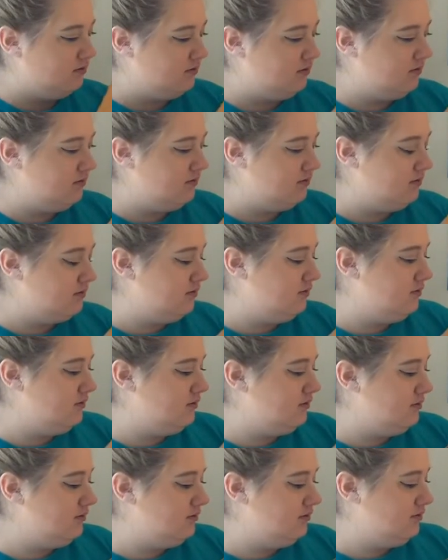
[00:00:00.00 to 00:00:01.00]

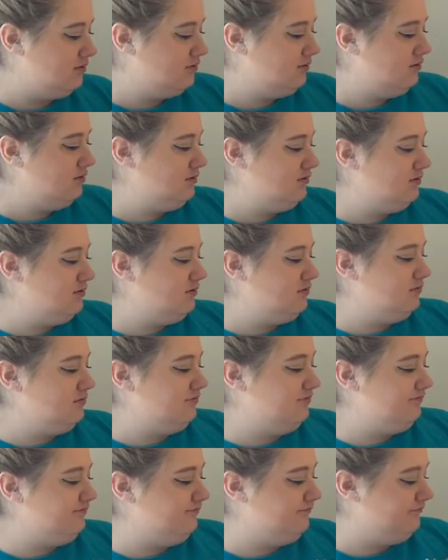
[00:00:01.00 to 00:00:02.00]

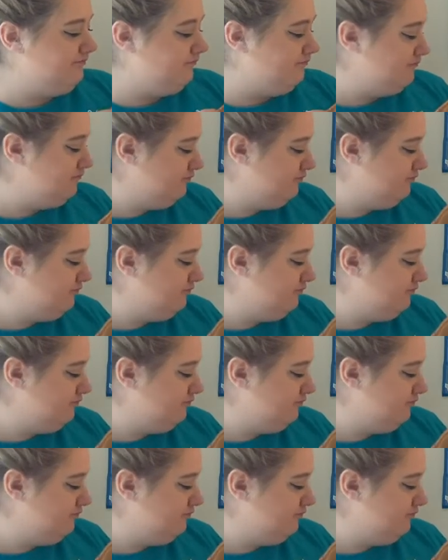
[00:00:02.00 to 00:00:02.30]
[no speech]